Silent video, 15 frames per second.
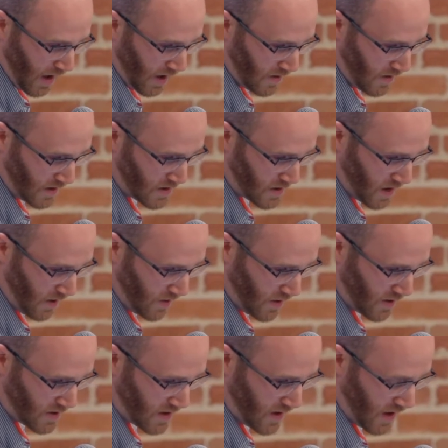this is how you
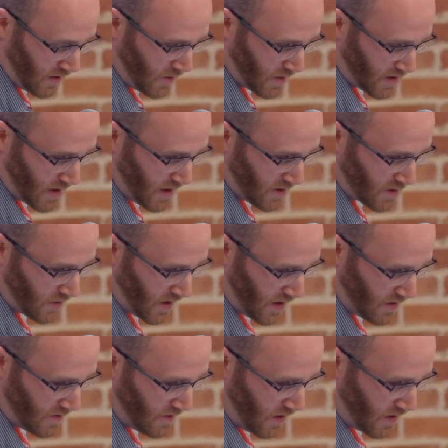can see that one's here. So we
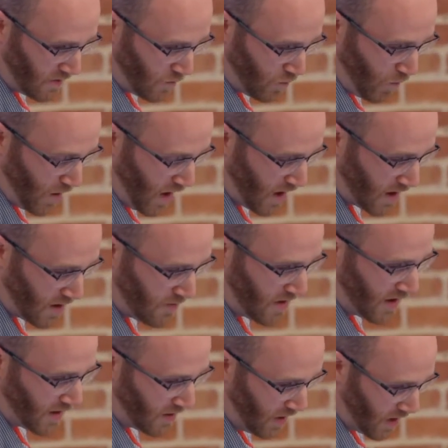can log the
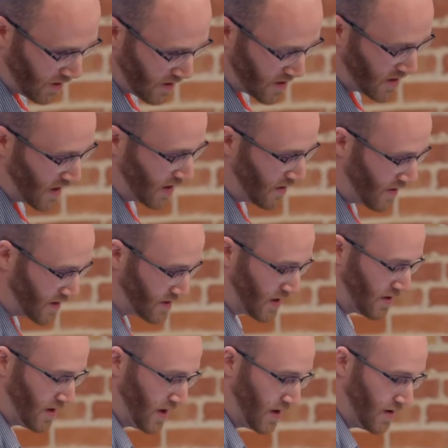PID, log the state, things like
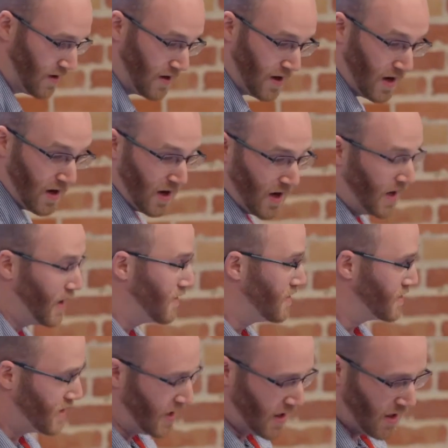that. And again,
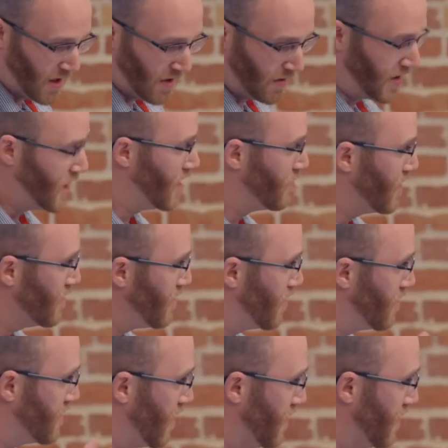there's a GitHub repo with all